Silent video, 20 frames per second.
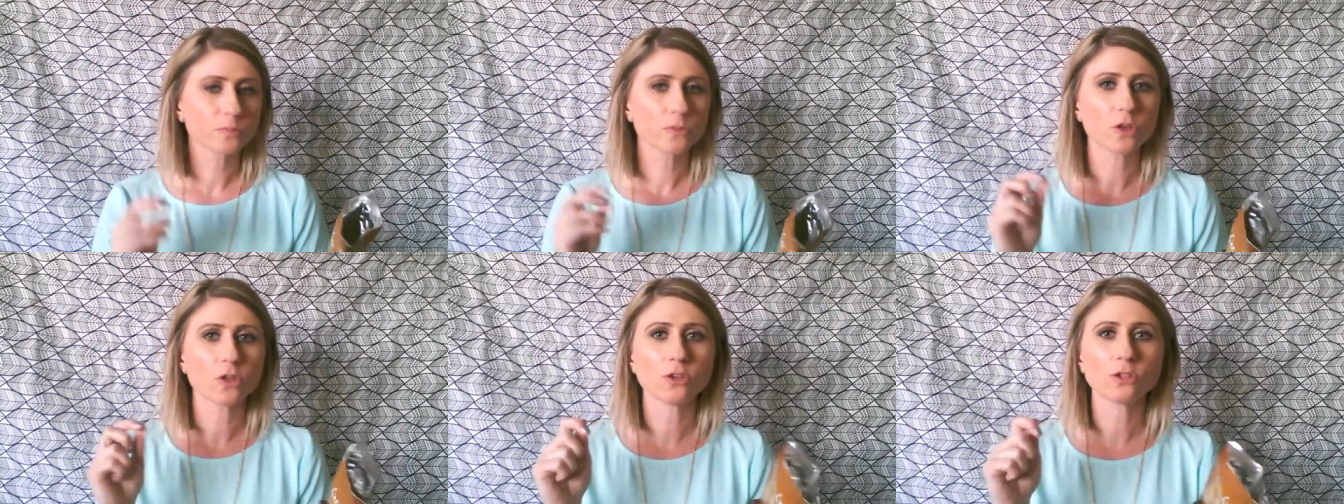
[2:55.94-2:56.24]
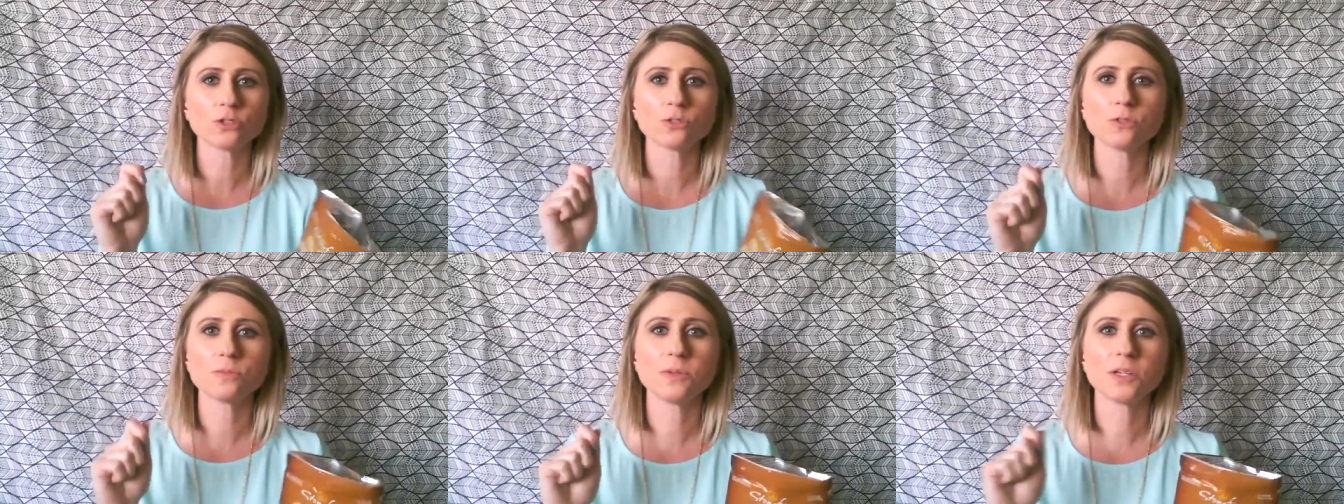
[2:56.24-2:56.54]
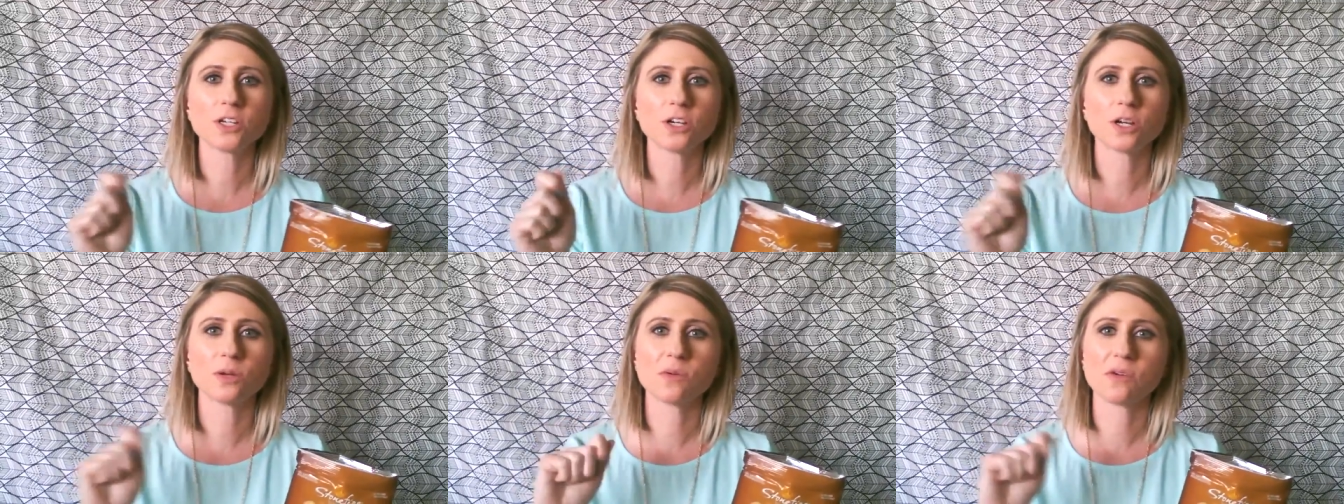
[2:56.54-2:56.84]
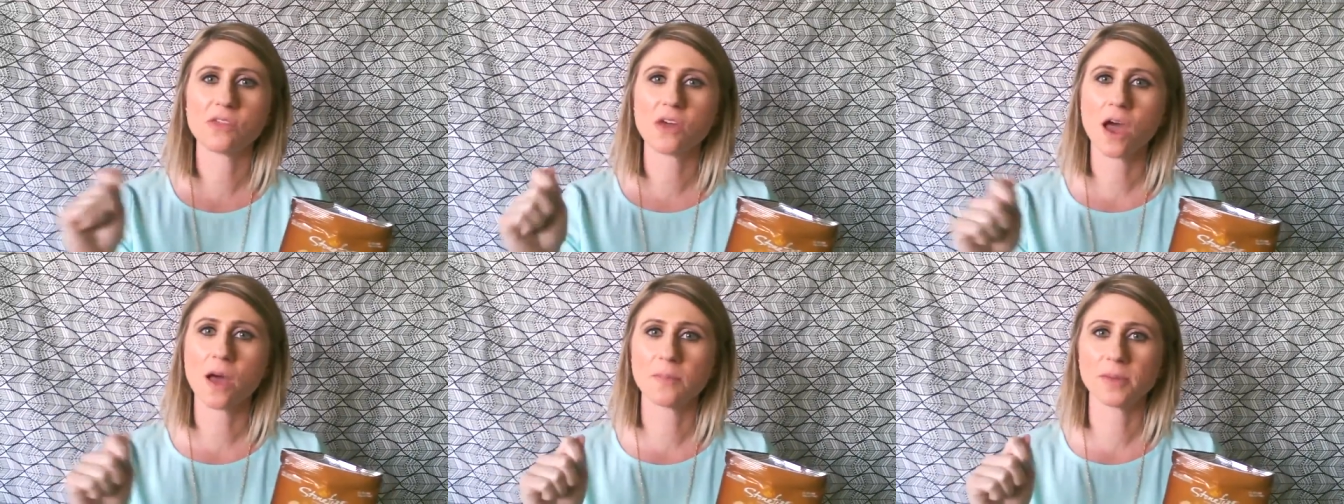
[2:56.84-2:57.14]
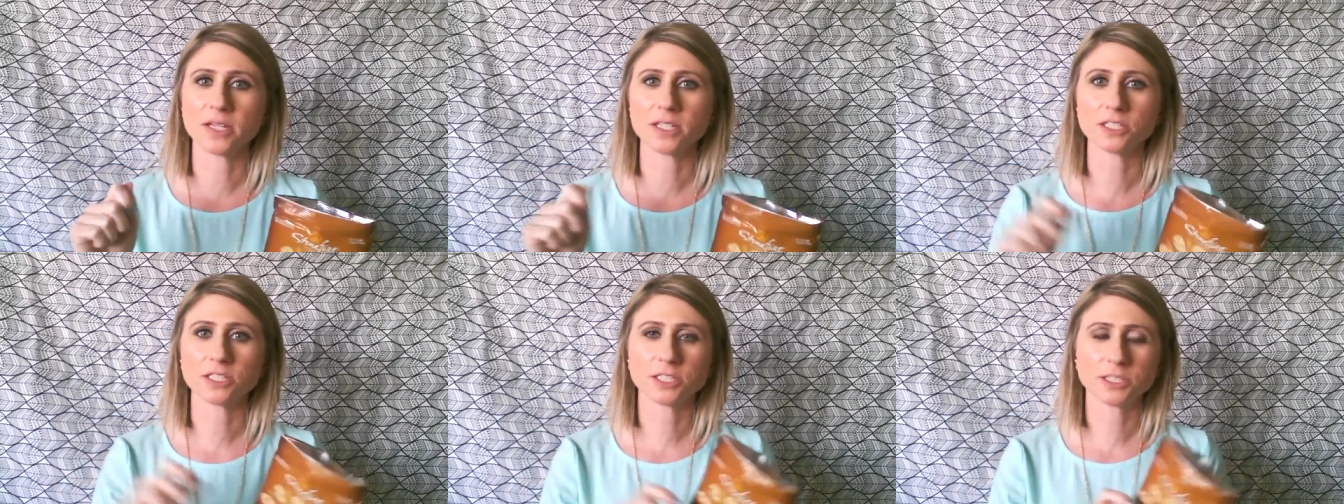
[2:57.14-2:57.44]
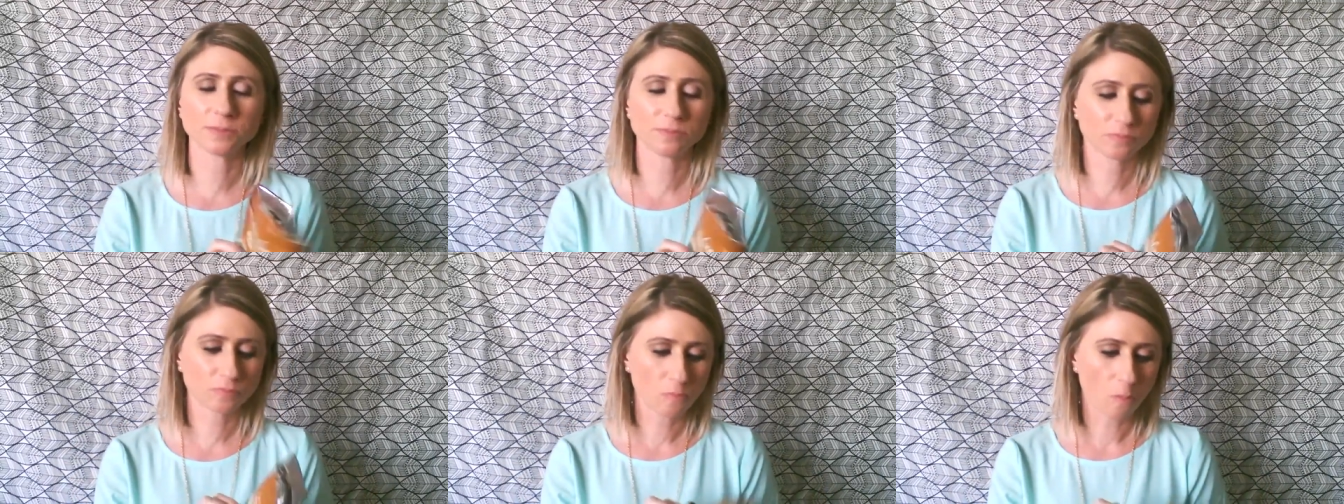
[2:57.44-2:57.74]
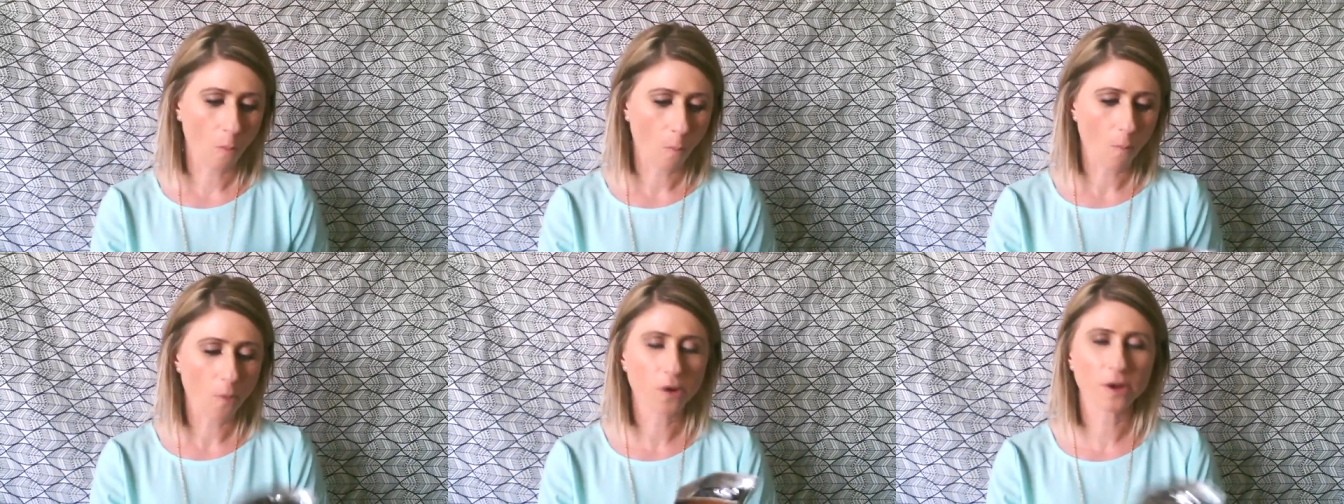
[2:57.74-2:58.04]
Those would be good with hummus
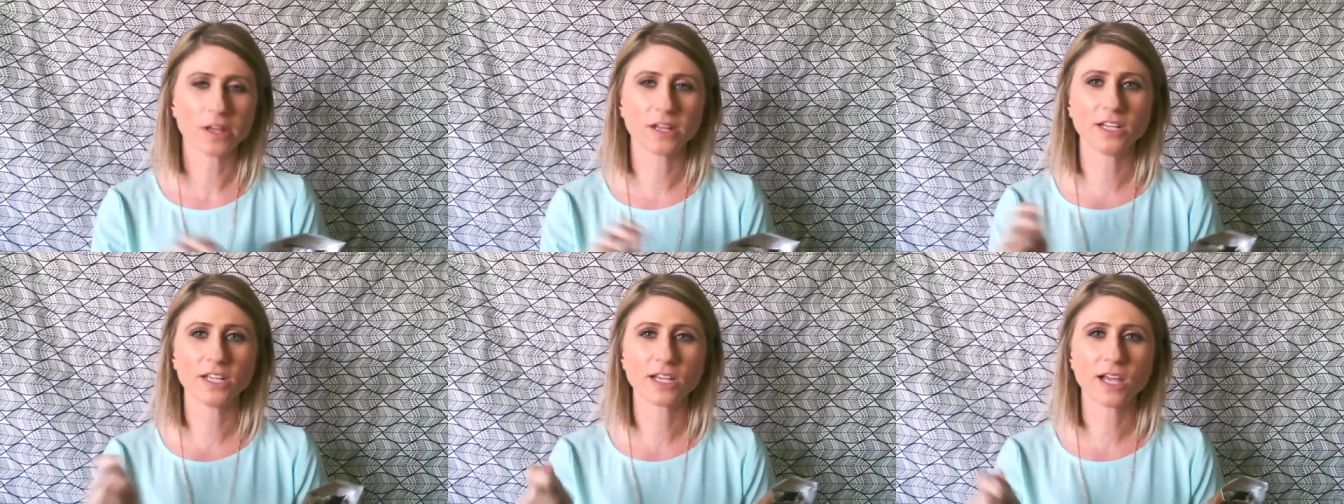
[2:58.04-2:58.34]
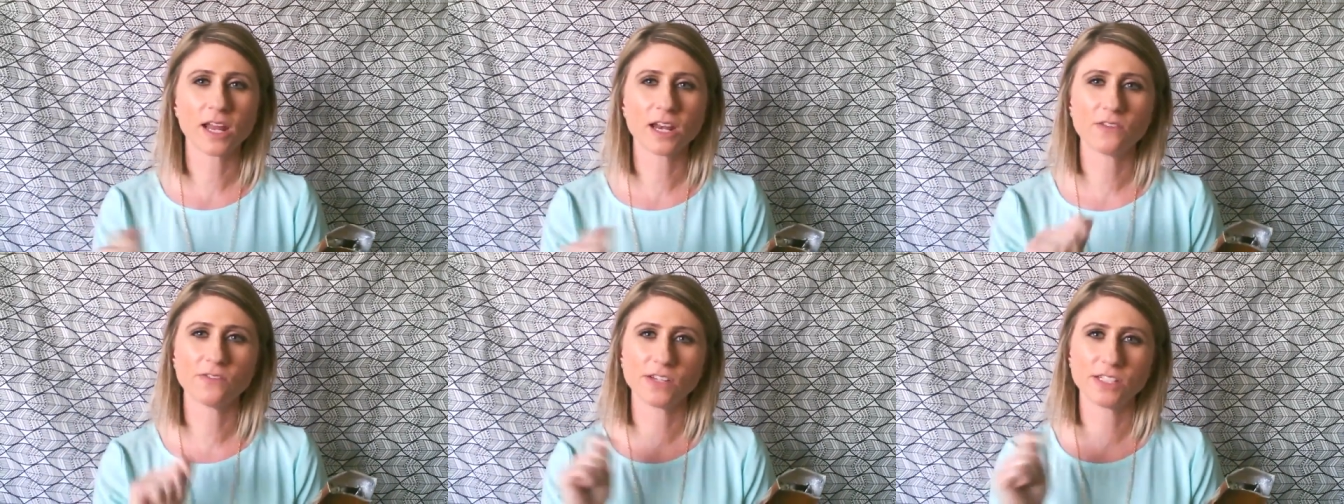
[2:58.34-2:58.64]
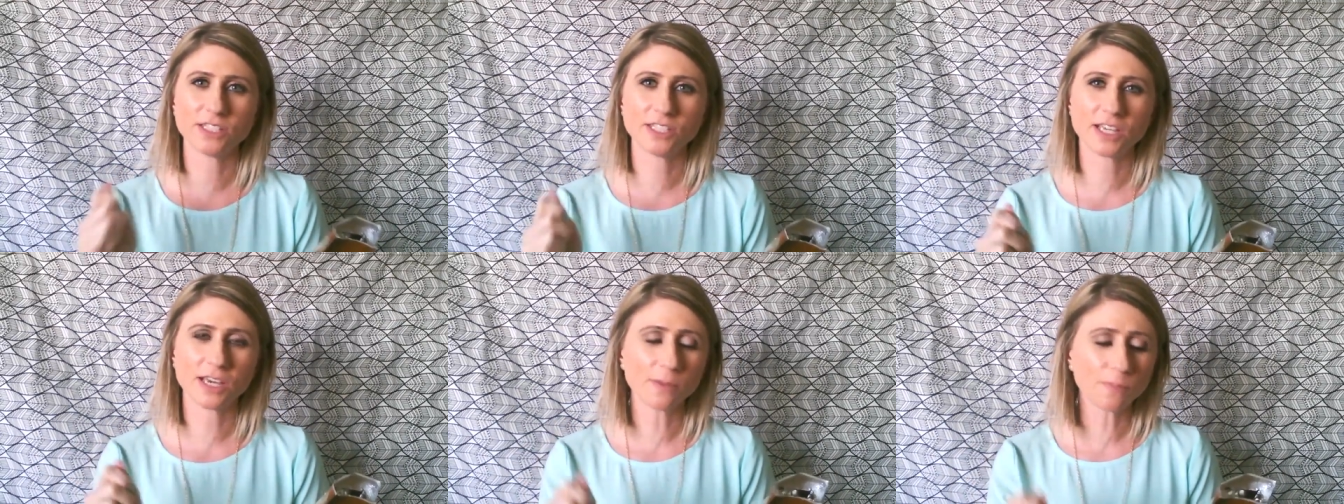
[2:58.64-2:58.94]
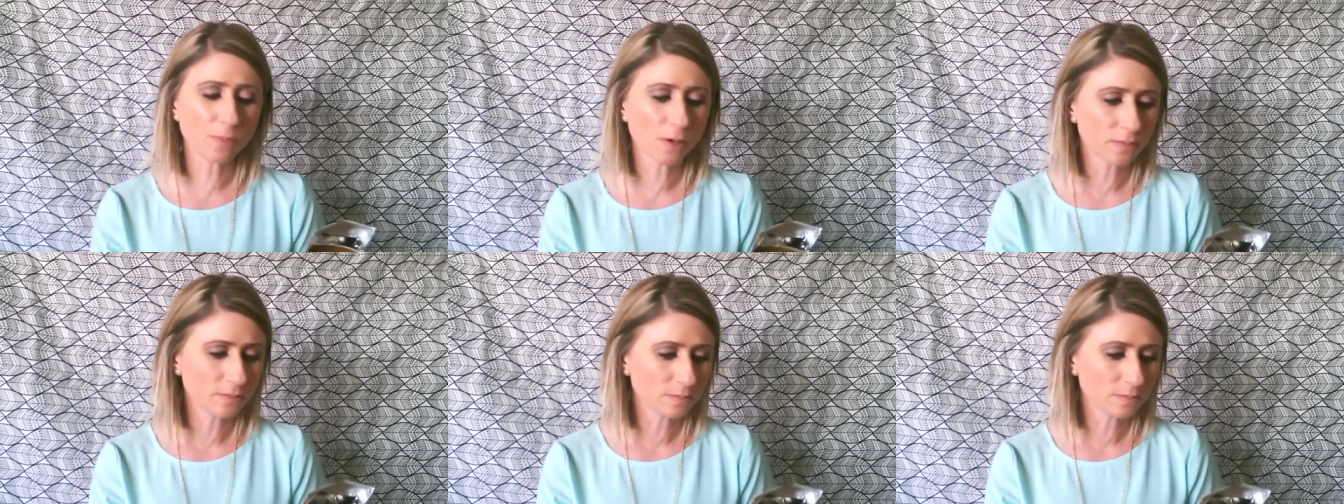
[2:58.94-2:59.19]
or any kind of a dip.